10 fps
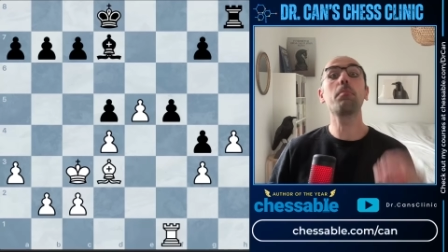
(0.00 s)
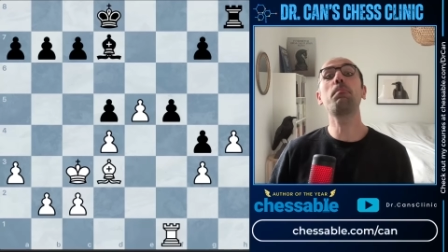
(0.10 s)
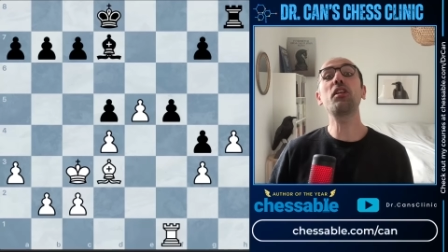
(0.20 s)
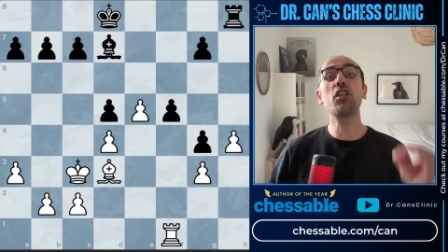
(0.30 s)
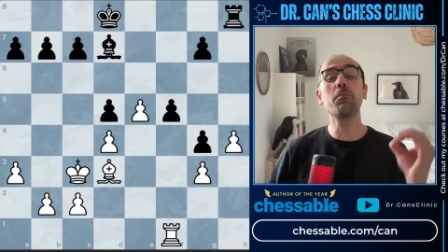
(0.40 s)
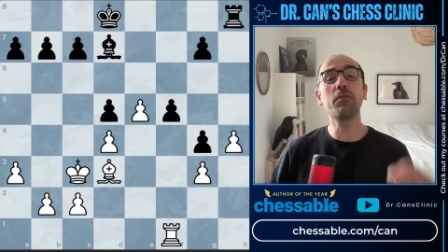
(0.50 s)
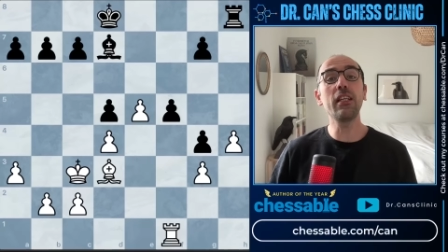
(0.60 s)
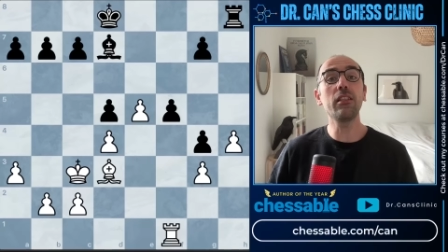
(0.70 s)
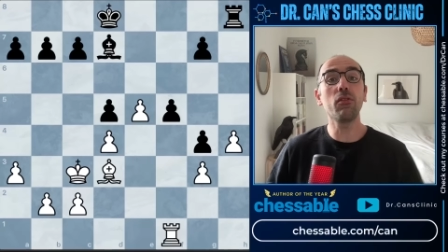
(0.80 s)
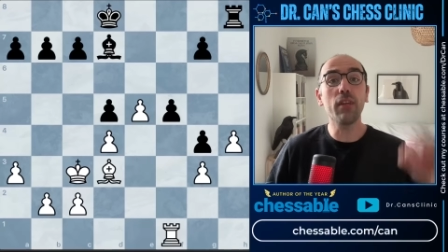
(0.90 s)
bishop
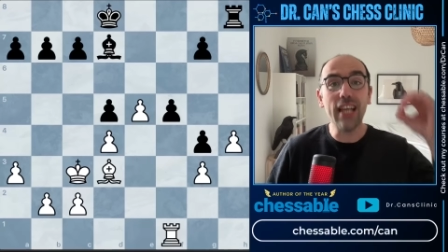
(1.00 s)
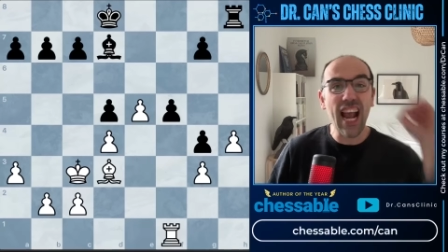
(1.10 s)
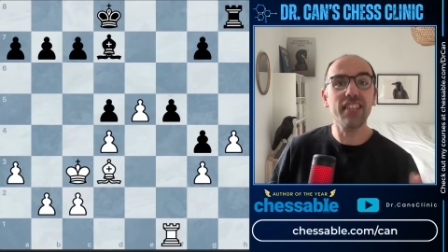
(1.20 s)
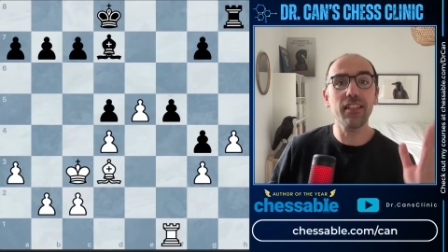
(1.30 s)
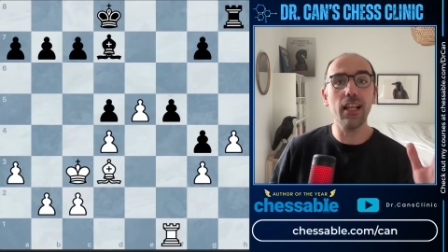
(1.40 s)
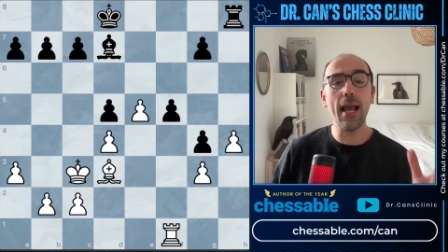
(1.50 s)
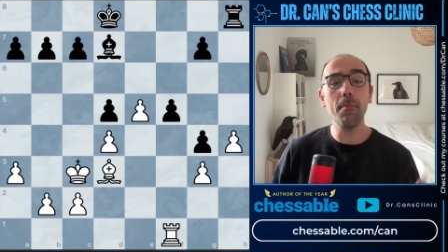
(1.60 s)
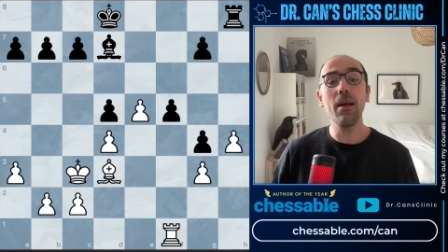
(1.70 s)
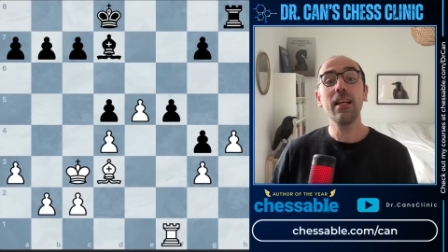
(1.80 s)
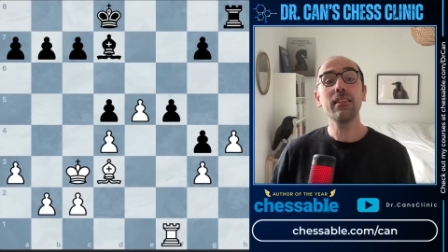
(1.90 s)
d3,
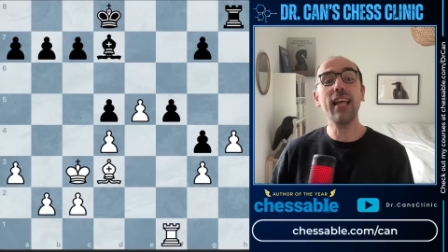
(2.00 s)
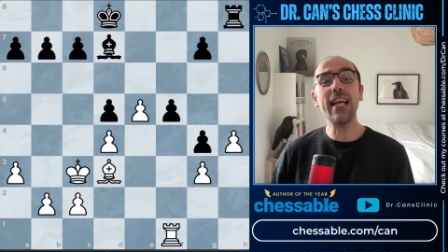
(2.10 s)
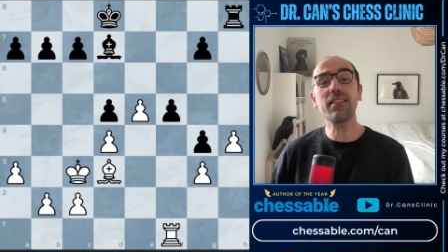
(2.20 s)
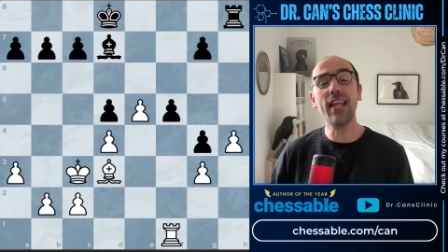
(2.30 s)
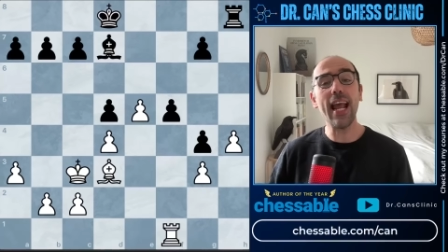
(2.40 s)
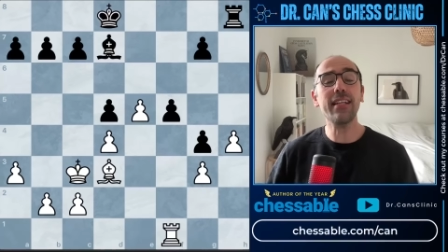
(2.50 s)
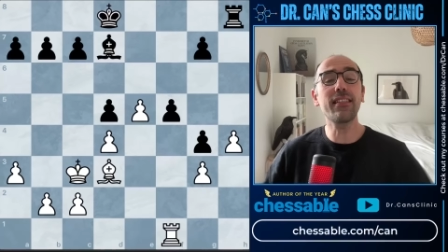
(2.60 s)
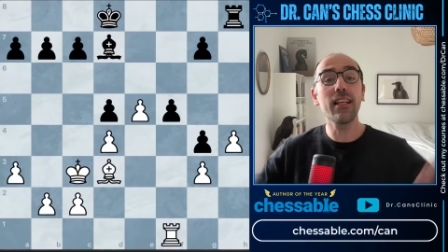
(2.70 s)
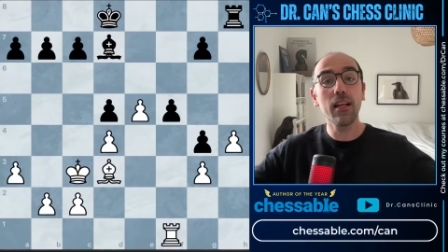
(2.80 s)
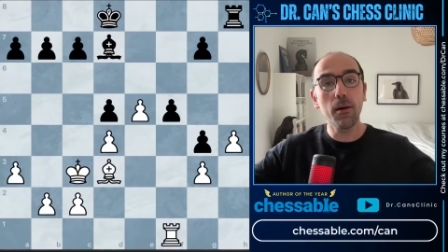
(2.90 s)
exclaim, takes,
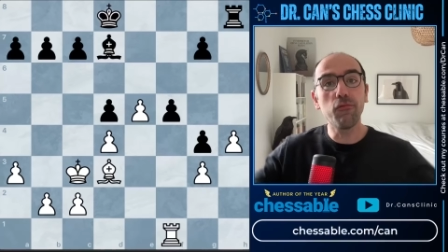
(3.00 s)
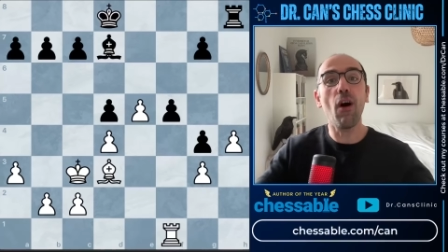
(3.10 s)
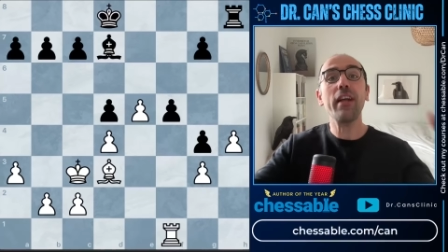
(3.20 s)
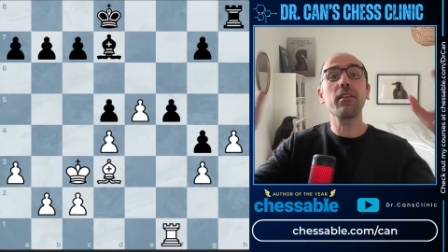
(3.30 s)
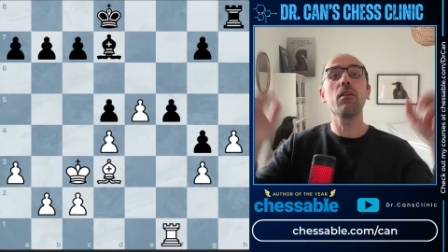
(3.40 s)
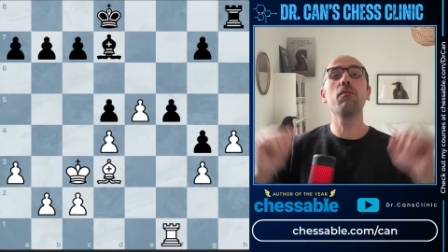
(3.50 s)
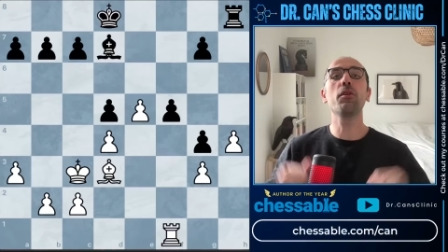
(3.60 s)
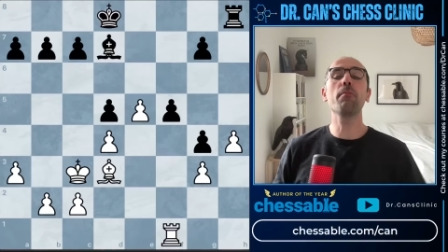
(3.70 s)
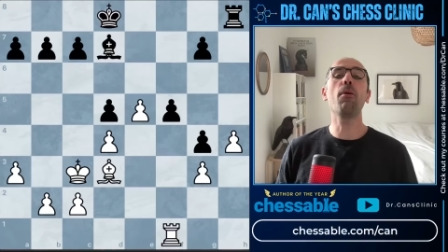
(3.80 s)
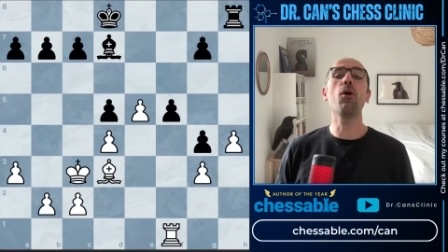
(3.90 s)
takes, white
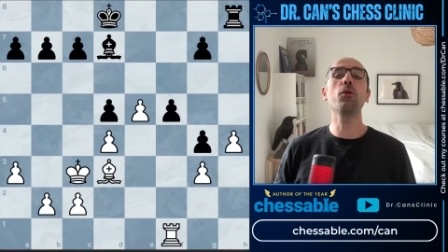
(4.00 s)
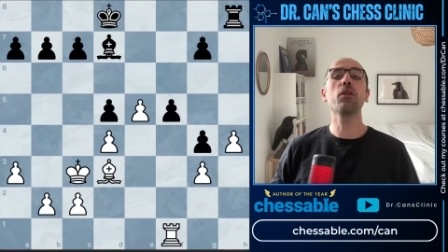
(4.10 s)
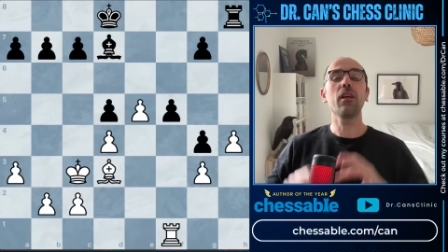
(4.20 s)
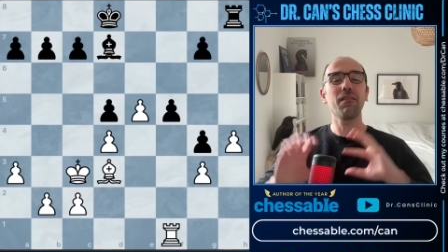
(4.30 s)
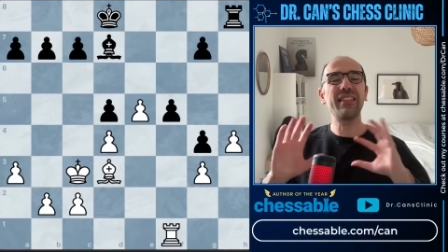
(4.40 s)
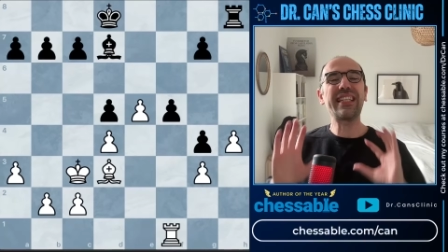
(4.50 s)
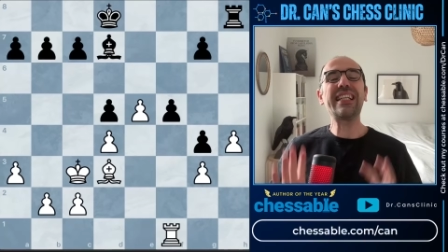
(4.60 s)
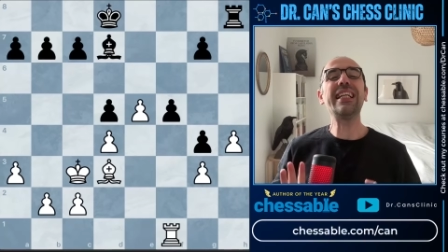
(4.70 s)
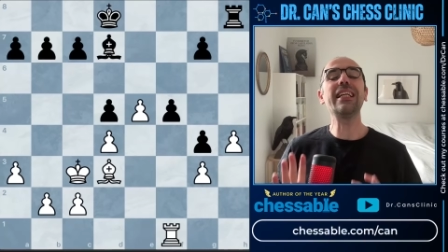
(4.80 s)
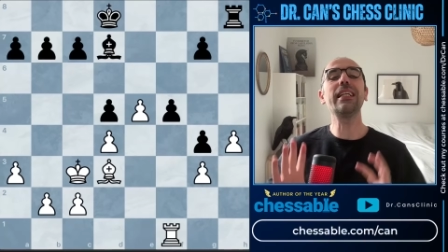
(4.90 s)
won a pawn with a
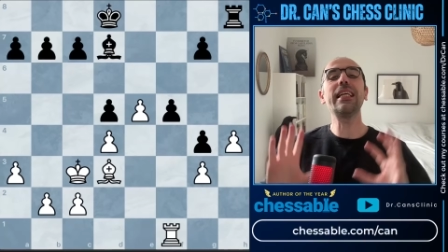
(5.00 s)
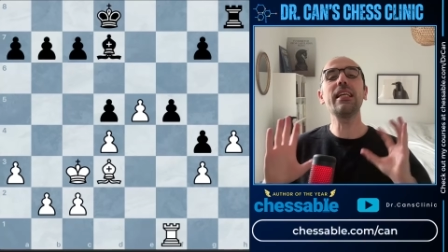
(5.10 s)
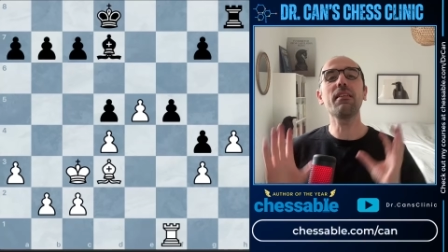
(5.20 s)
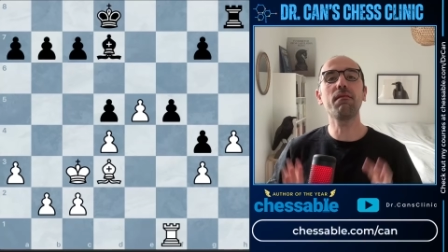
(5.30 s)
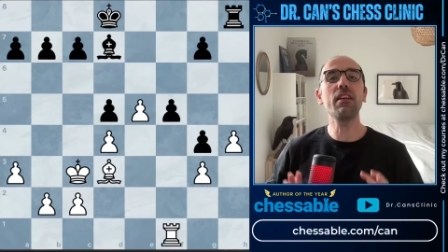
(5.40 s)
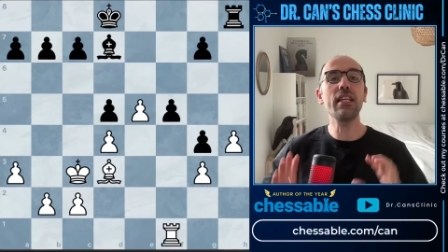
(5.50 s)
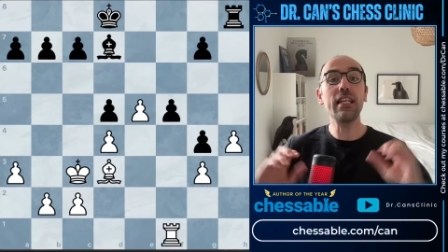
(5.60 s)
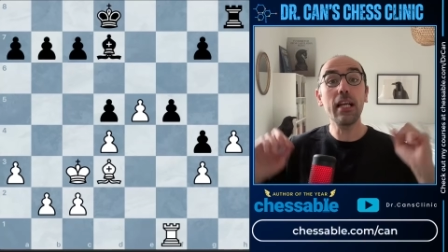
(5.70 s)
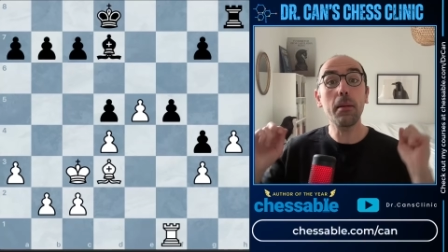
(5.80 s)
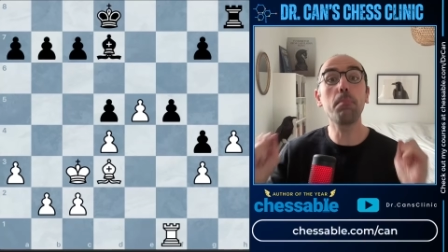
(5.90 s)
clearly
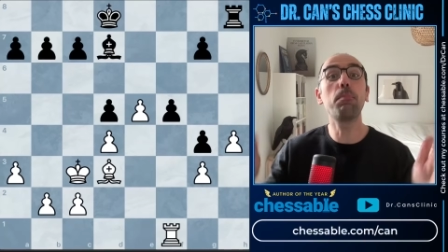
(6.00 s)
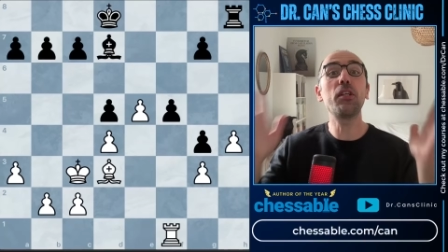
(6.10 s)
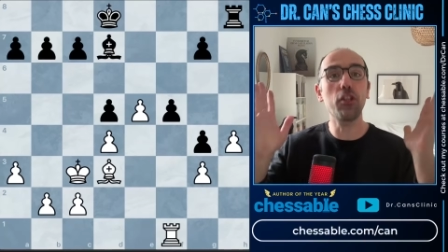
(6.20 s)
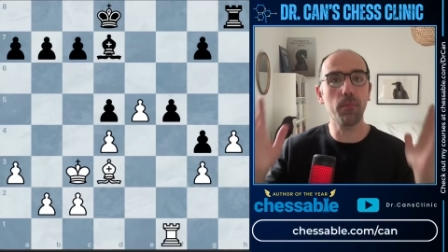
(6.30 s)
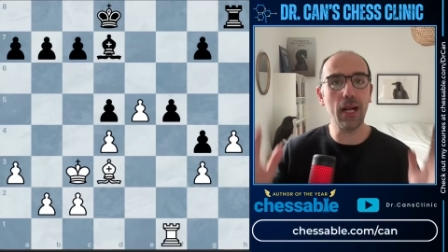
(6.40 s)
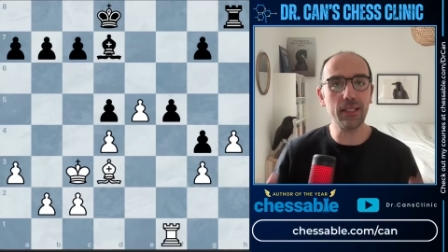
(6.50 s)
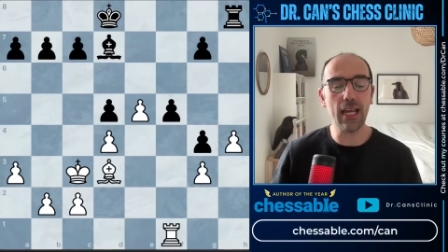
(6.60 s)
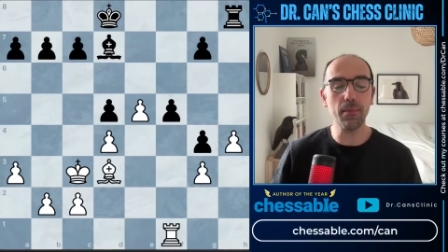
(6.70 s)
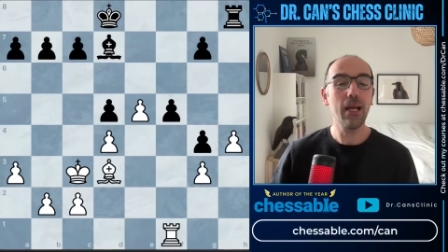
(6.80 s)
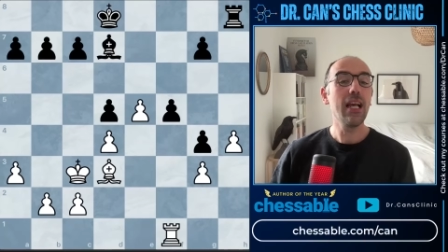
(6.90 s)
winning bishop
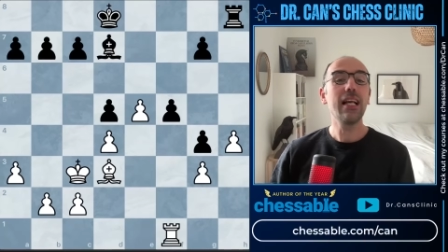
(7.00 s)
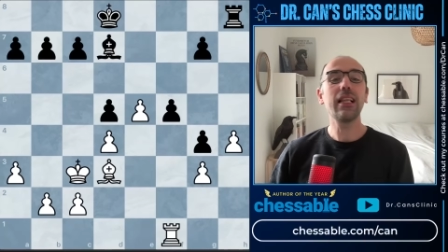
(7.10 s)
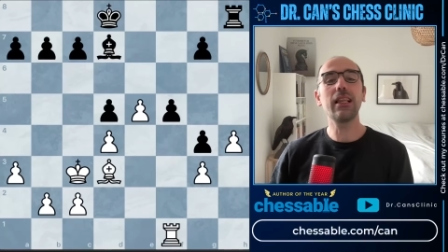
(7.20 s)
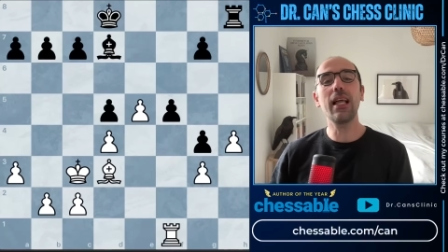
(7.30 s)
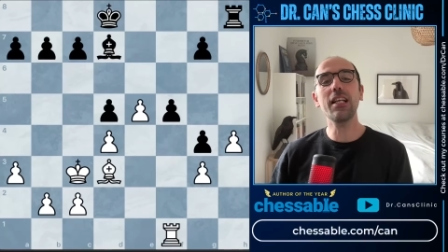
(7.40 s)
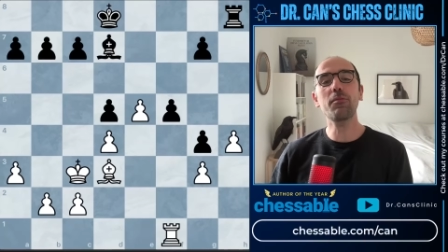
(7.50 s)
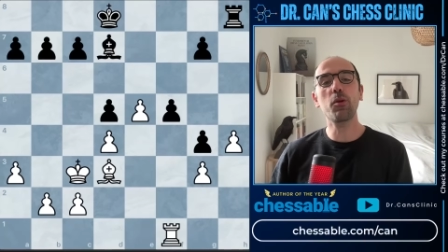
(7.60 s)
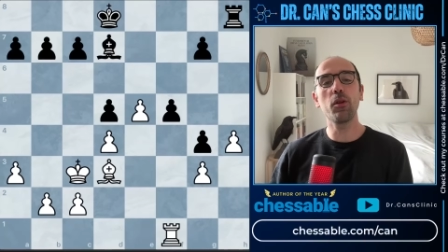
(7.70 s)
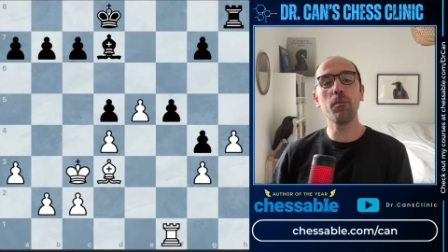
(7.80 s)
endgame. Let's put it on the